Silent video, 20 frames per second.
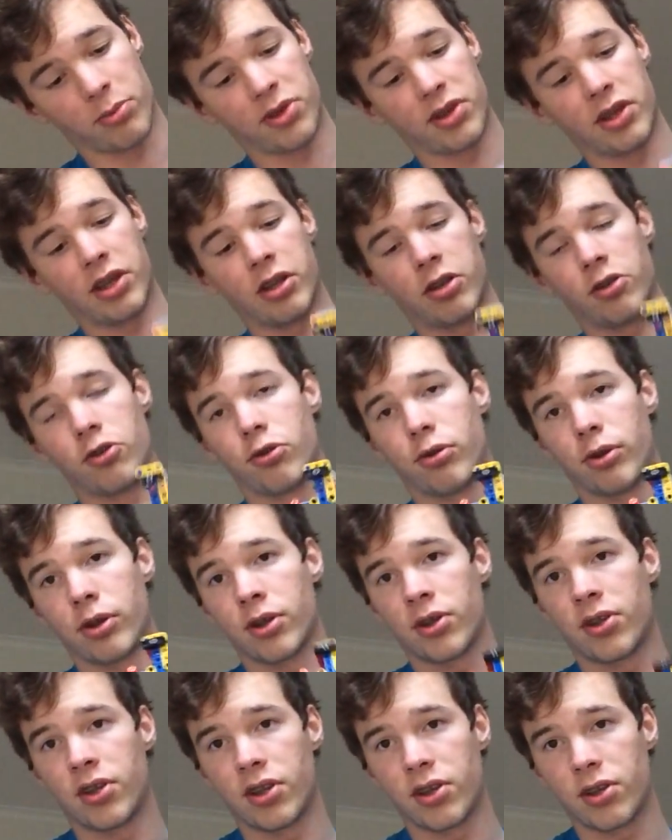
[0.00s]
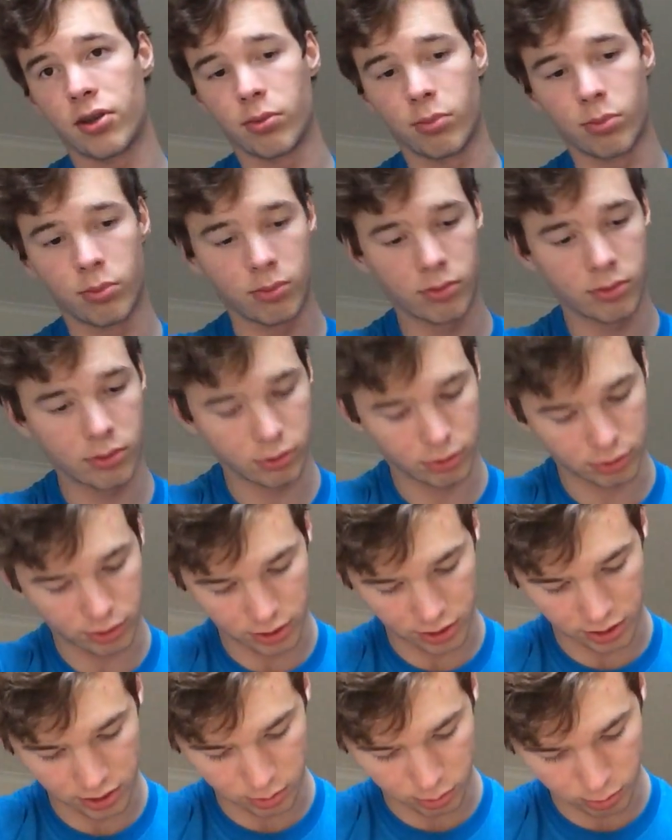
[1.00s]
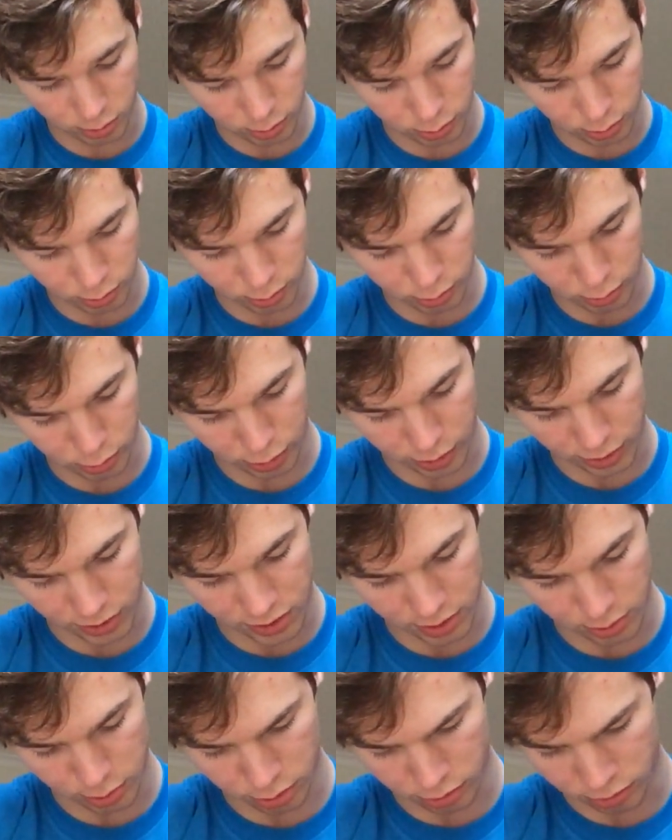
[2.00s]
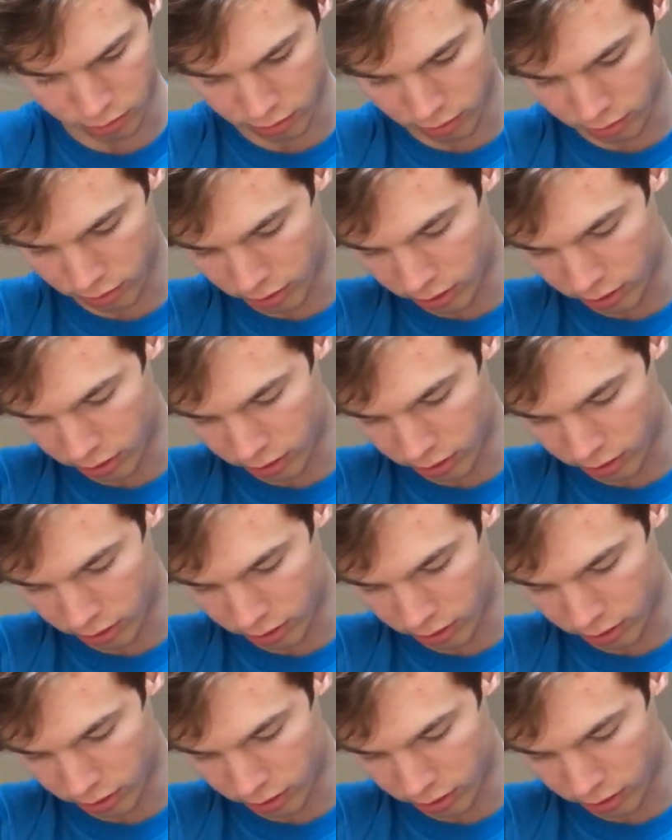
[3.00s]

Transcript: Standard trigger system, which is pretty simple.